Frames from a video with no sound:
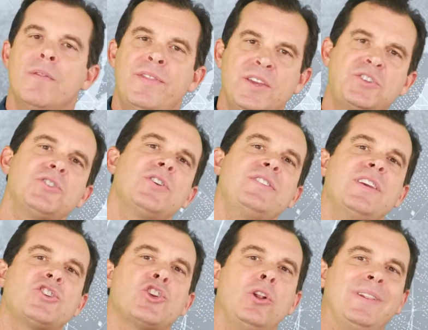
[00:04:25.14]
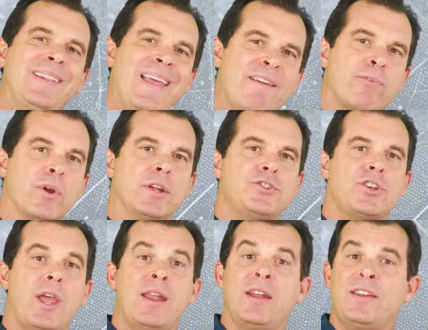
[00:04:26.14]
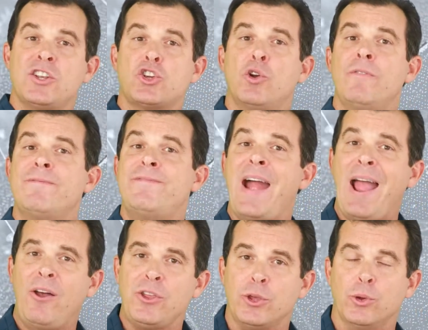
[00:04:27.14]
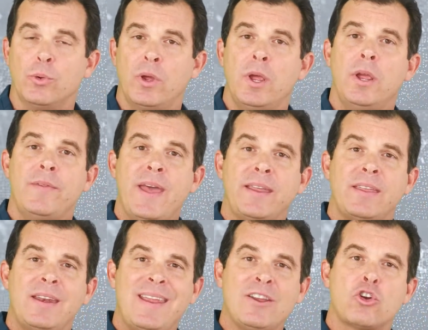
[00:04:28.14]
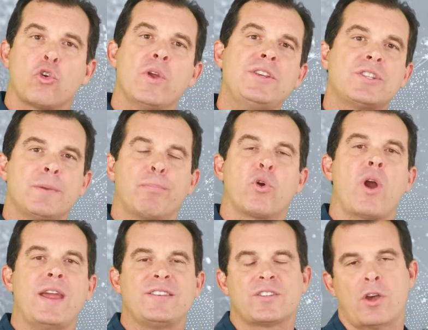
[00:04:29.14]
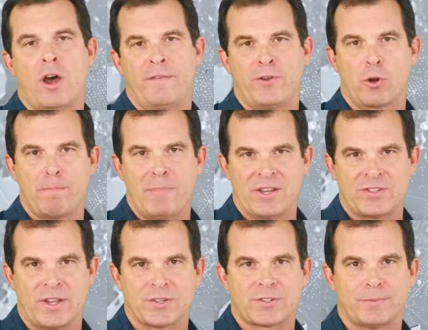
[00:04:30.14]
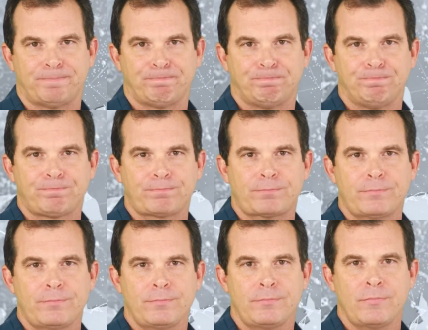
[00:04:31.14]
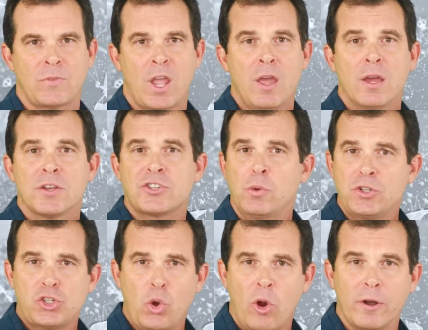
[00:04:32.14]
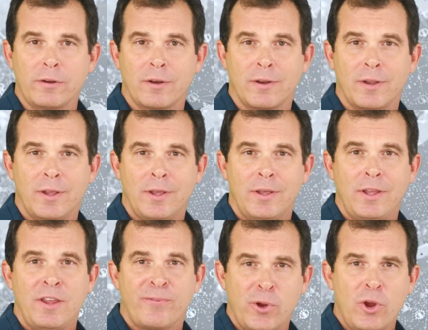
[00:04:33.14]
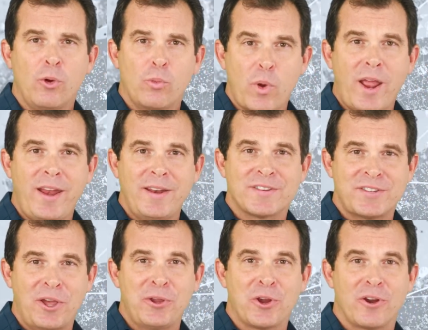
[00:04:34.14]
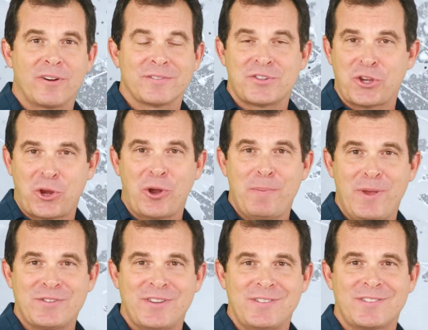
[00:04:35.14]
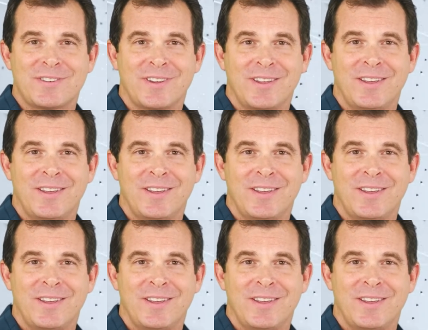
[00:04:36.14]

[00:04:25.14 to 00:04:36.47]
This is additional leverage and additional value that can increase the price of your business. So in short, if you're ready to sell your security business,